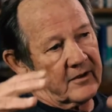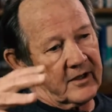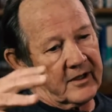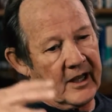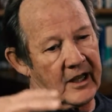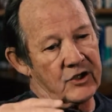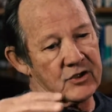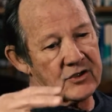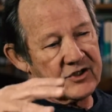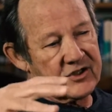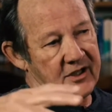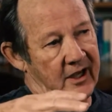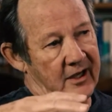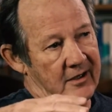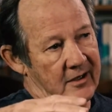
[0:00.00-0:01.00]
and the nation
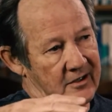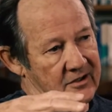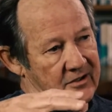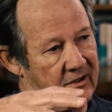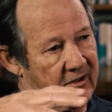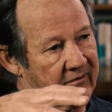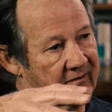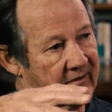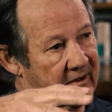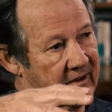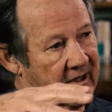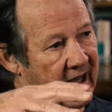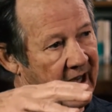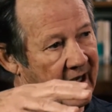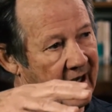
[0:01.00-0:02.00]
state is sort of
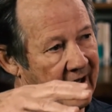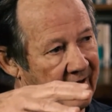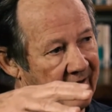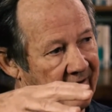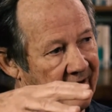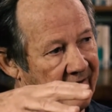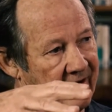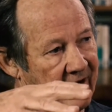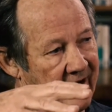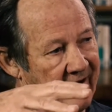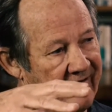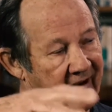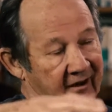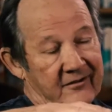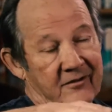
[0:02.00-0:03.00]
not a very
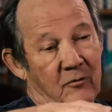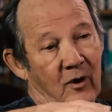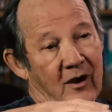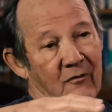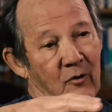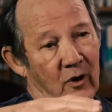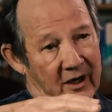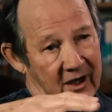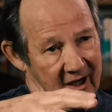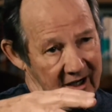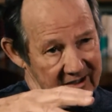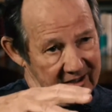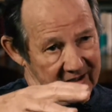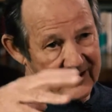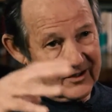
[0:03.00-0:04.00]
effective way of
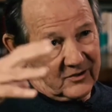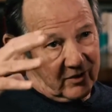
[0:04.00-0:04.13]
organizing things,